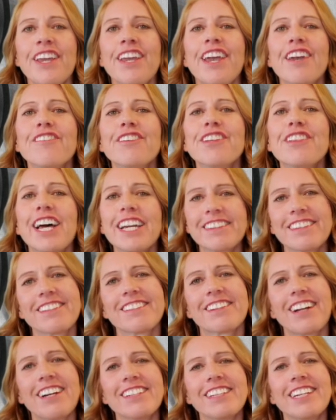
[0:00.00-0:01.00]
If you like this
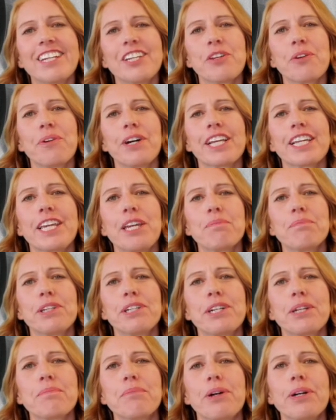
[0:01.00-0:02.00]
content and you want to keep
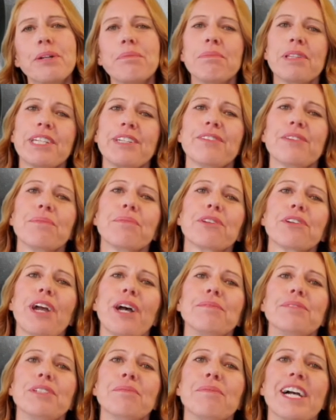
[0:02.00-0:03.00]
learning more, please
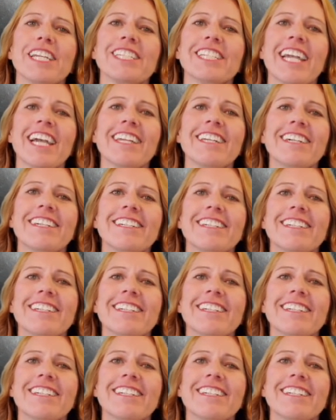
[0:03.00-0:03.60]
subscribe to my channel.